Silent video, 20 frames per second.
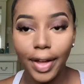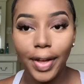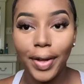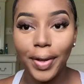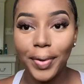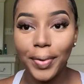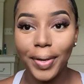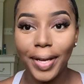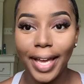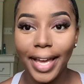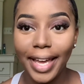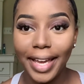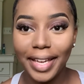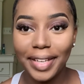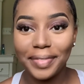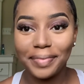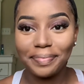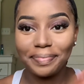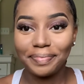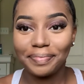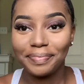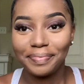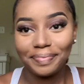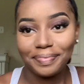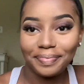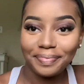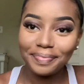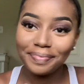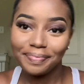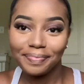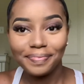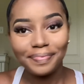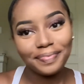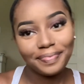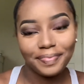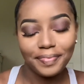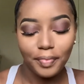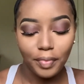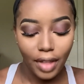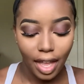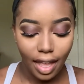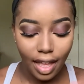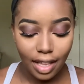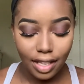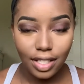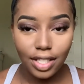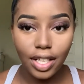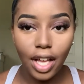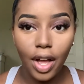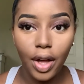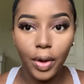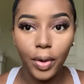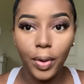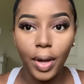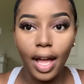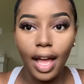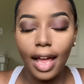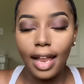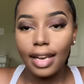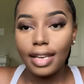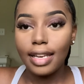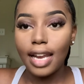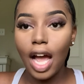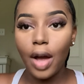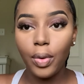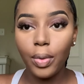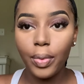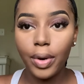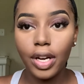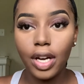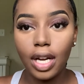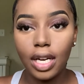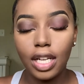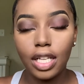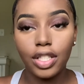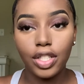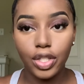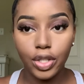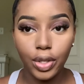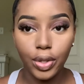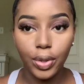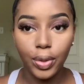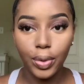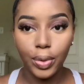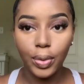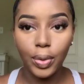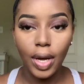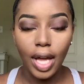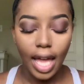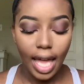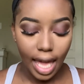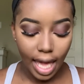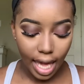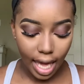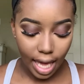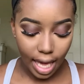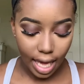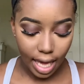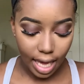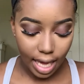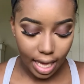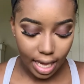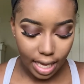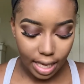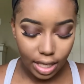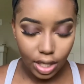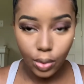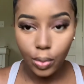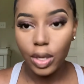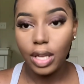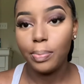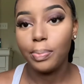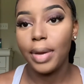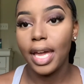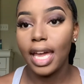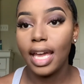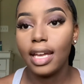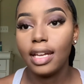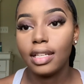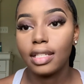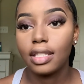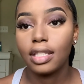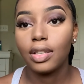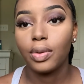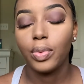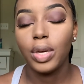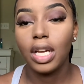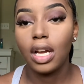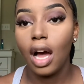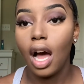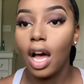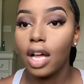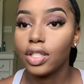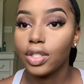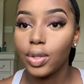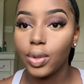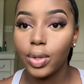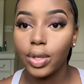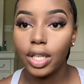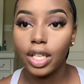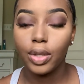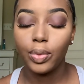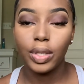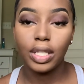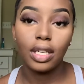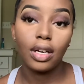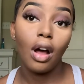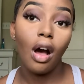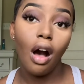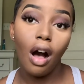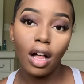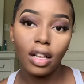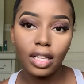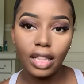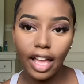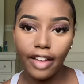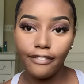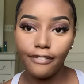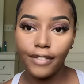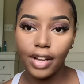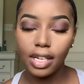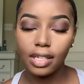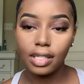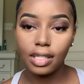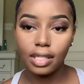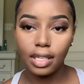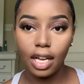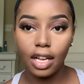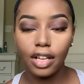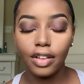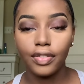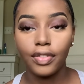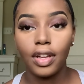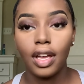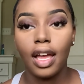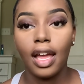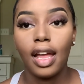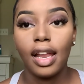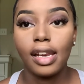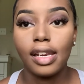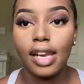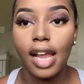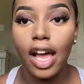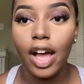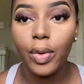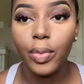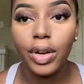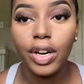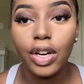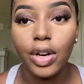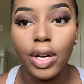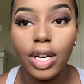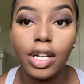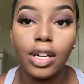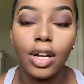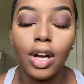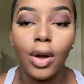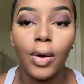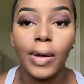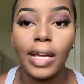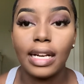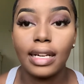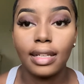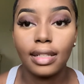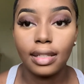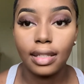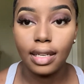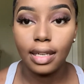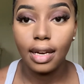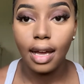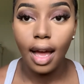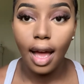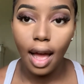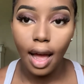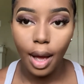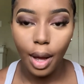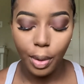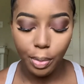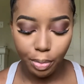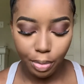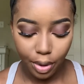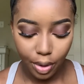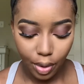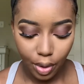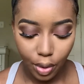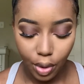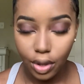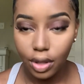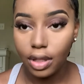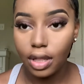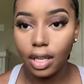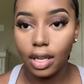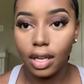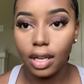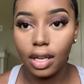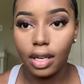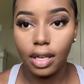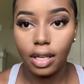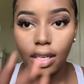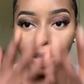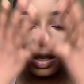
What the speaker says: Okay, so now what we're gonna do is we baked, we contoured, we did all that fun stuff. Now we are gonna go and clean up the